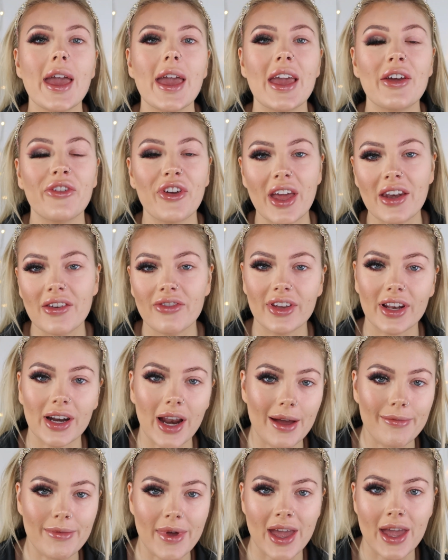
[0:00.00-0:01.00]
if you're anything
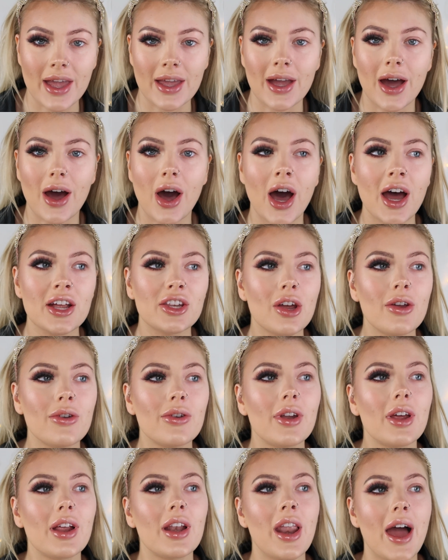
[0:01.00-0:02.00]
like me, I
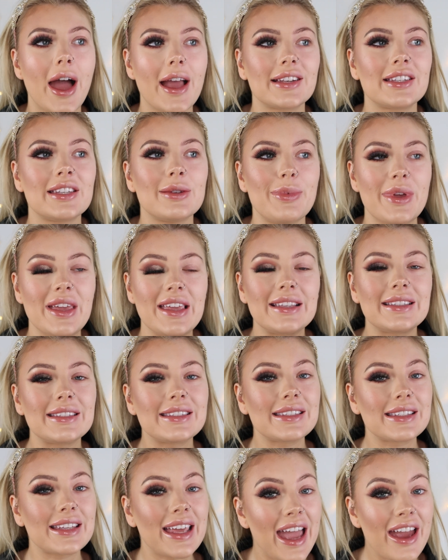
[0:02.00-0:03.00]
don't like to be
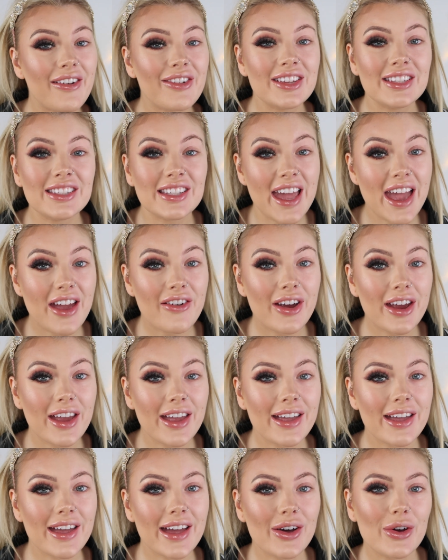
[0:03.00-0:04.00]

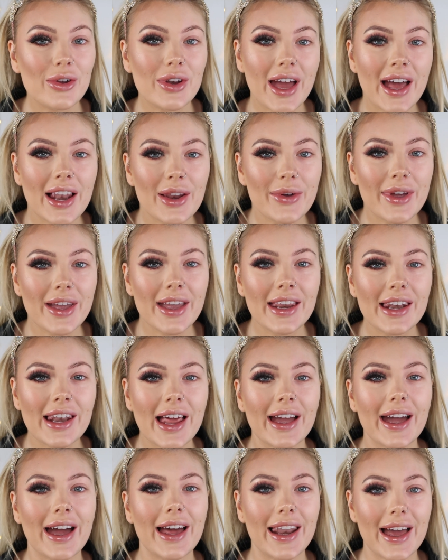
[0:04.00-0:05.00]
scary on Halloween.
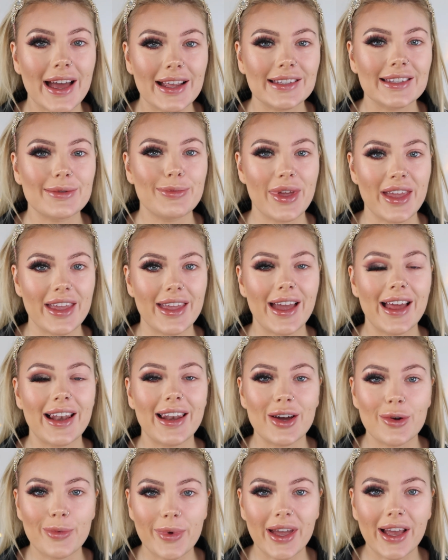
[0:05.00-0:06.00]
Like, I like to be a
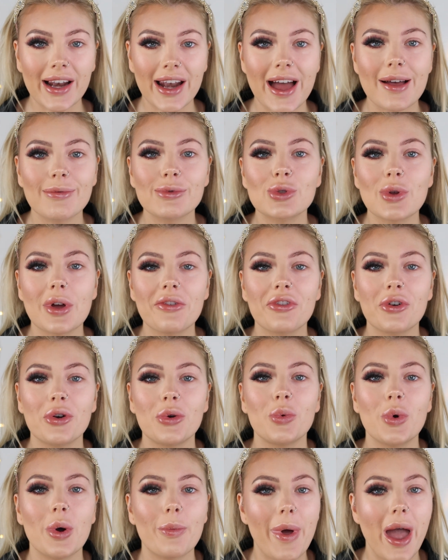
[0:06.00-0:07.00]
little bit glam, so I
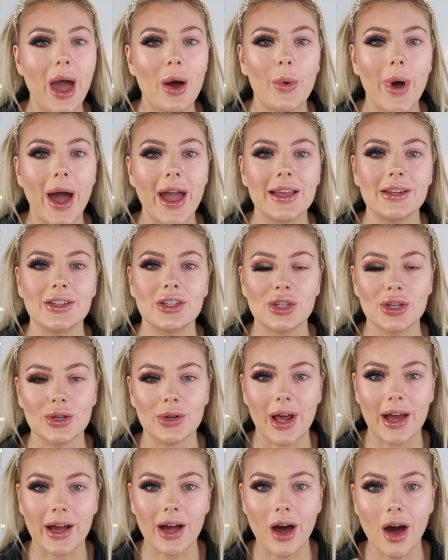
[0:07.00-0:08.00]
thought what better way to do
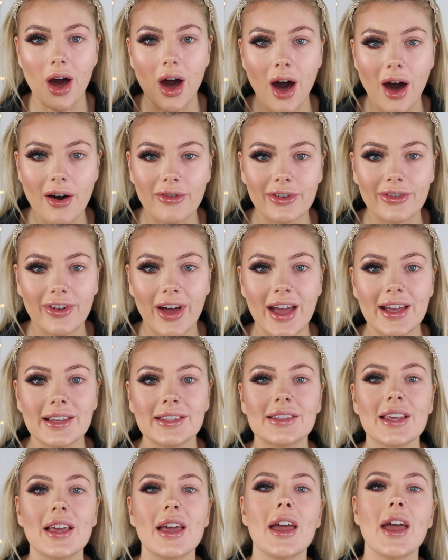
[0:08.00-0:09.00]
like half a
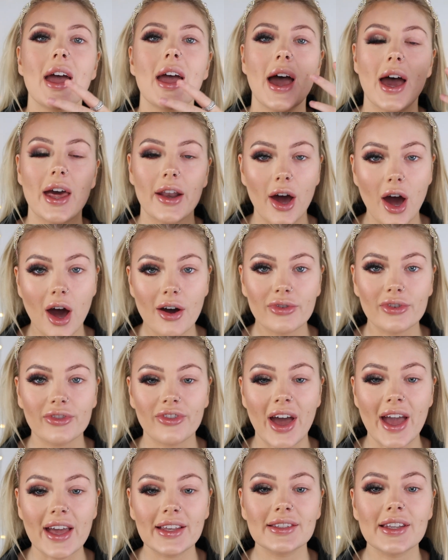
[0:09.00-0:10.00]
face and half a
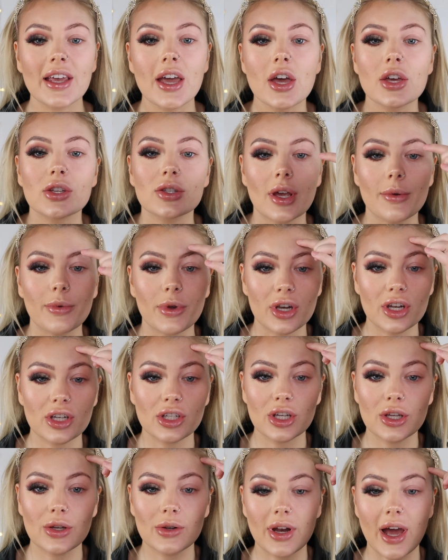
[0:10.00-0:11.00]
face. So I'm going to
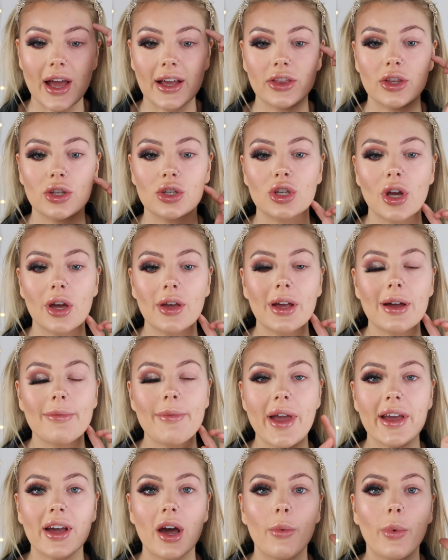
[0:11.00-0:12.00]
do like the Joker
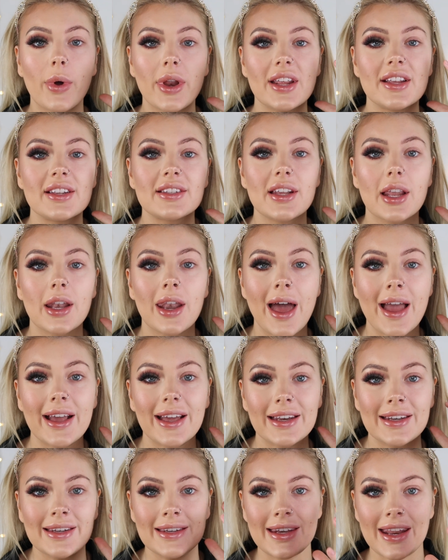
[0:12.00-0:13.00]
makeup when it's
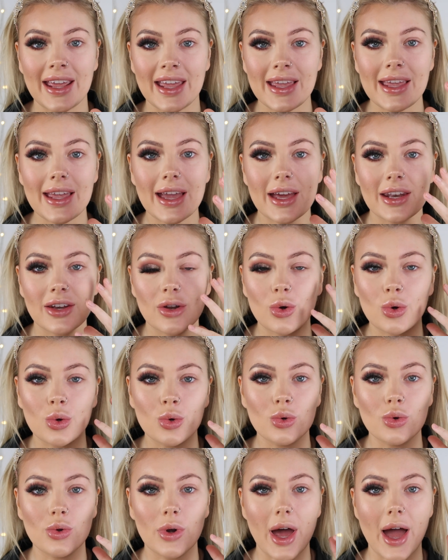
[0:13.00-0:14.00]
like neat and
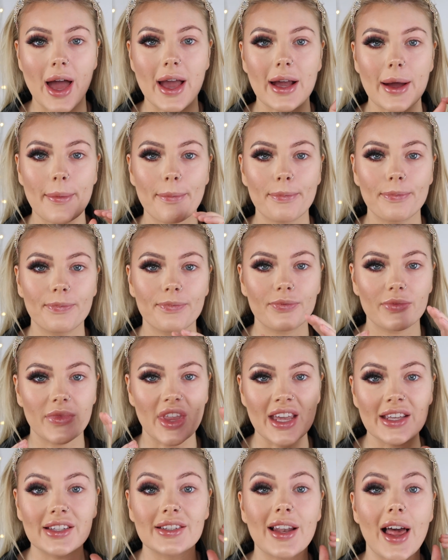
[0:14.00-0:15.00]
all like
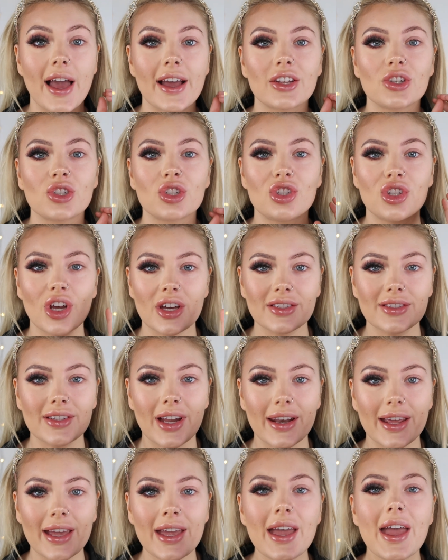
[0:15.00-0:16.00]
he's like just
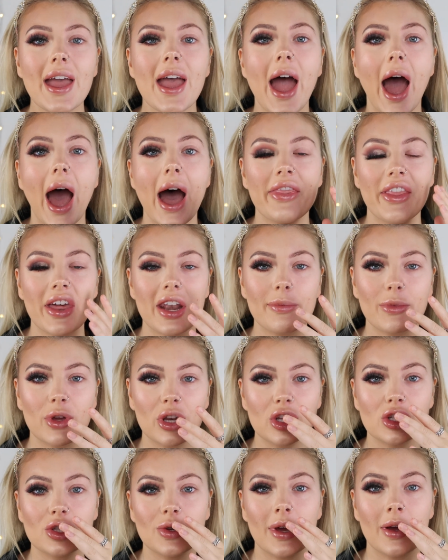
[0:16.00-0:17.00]
done it, and then I'm going
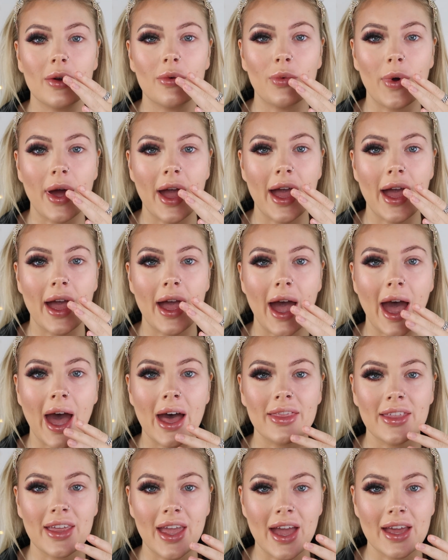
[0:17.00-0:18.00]
to do it where
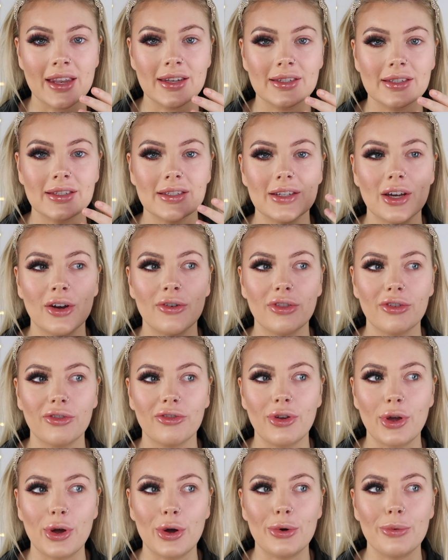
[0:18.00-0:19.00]
at the end of the
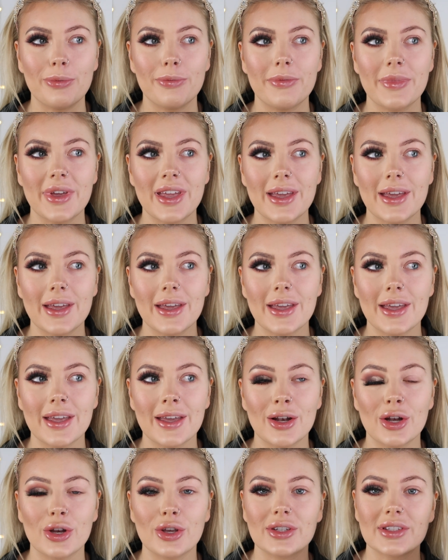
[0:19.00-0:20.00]
film
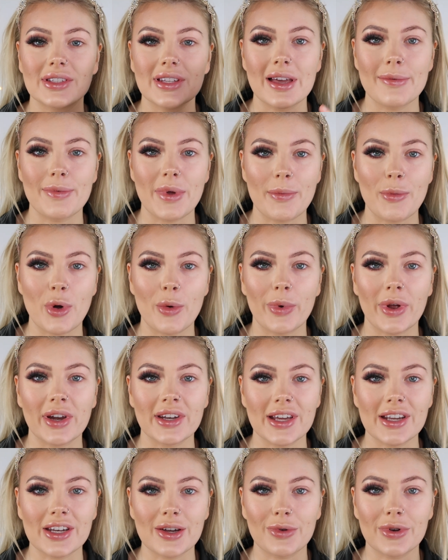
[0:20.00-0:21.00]
it looks a bit more
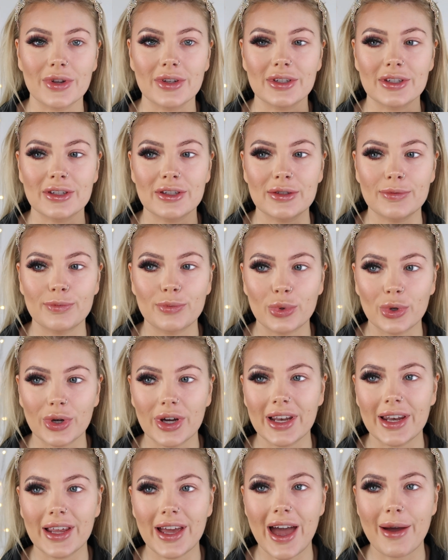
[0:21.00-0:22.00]
bloody. I don't want to
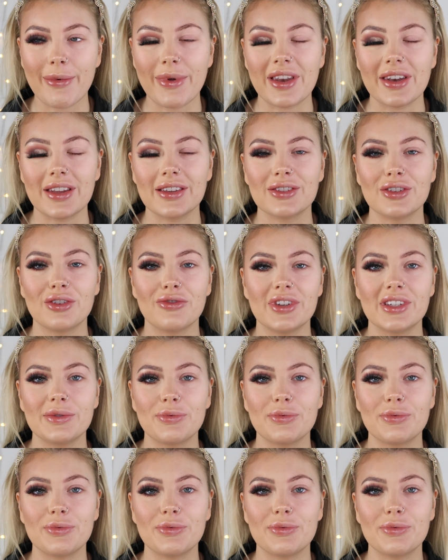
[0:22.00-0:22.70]
spoil it. I mean, that's not really